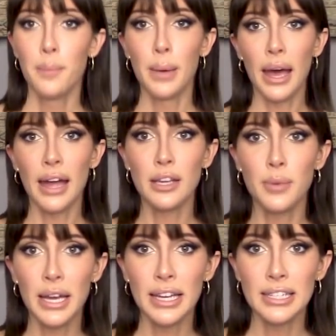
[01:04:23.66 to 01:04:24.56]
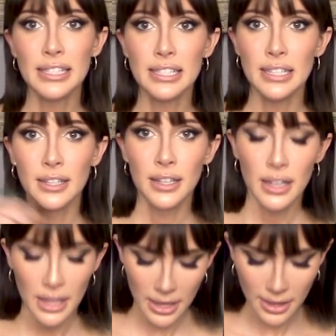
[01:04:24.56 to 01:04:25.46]
but, anyways
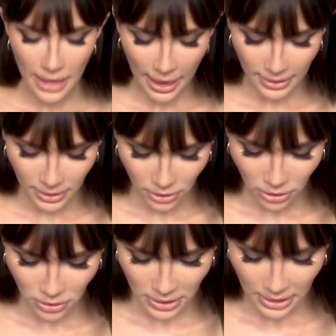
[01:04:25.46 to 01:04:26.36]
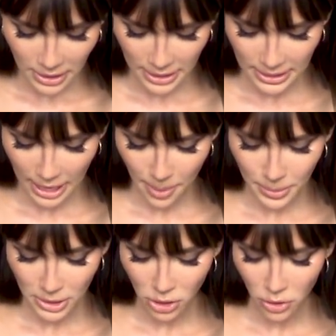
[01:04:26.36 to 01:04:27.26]
that concludes this
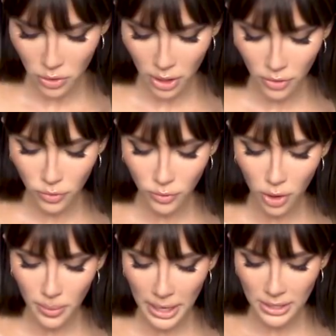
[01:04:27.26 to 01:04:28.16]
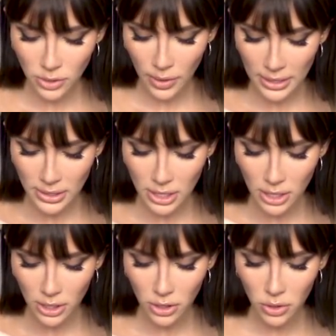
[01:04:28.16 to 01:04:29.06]
episode of Romance
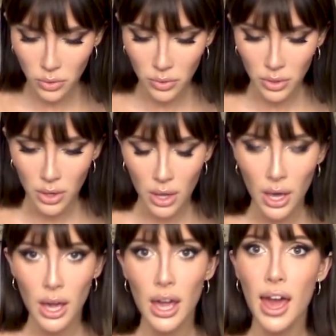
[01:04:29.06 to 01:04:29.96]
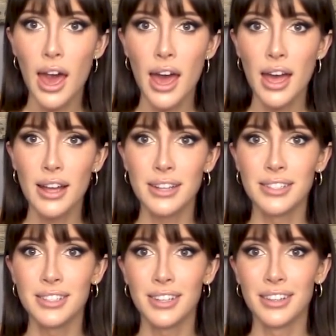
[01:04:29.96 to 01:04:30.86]
Rescue
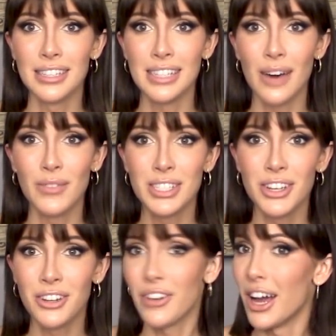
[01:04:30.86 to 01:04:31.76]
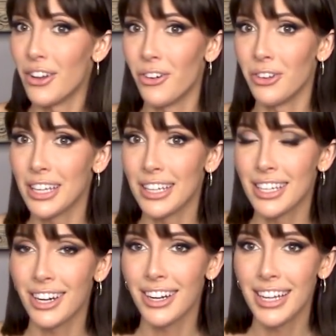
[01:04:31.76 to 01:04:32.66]
and this episode of Unholy and
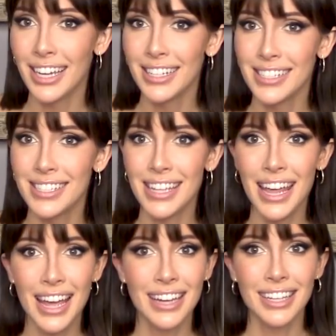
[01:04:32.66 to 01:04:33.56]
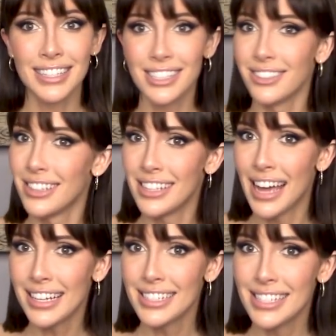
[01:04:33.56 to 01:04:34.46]
Curious. And until the
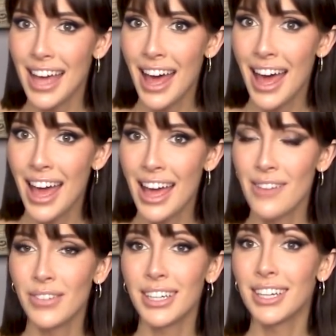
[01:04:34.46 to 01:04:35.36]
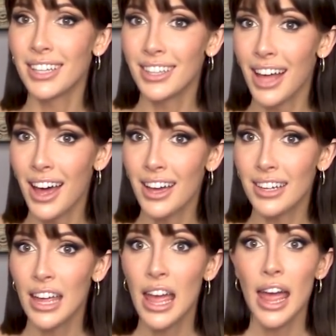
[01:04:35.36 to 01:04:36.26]
next time, good
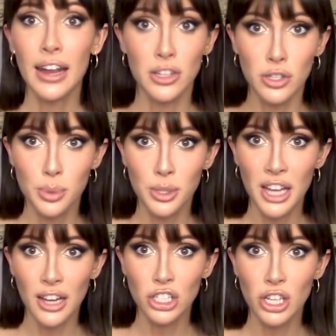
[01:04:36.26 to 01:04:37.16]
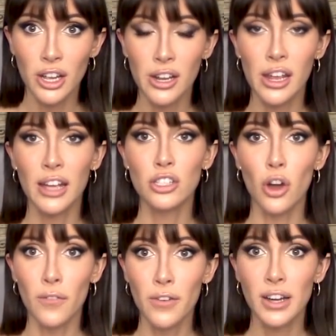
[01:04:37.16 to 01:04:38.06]
luck and use protection and
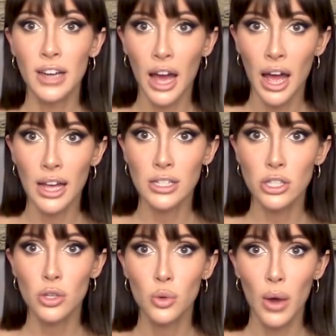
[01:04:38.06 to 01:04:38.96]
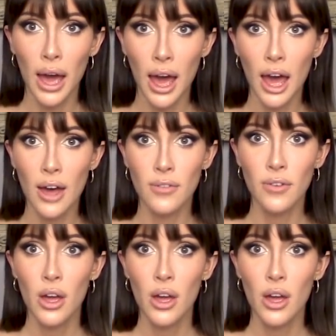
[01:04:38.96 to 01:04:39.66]
don't fuck guys who have